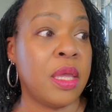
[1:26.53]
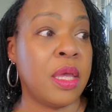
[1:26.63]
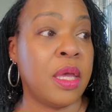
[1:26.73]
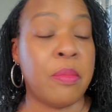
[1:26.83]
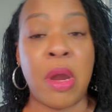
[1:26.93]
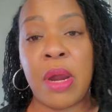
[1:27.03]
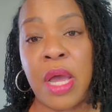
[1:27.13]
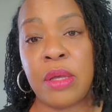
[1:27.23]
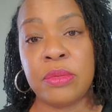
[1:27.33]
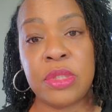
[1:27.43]
are
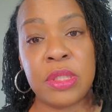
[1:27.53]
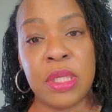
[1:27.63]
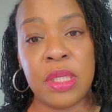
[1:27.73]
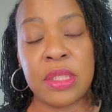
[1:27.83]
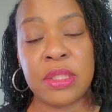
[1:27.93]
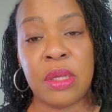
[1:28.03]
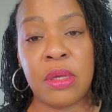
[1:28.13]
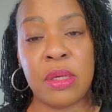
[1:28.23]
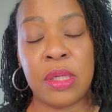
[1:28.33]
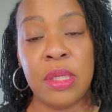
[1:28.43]
out to get us
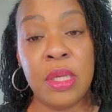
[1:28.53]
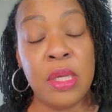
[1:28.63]
all.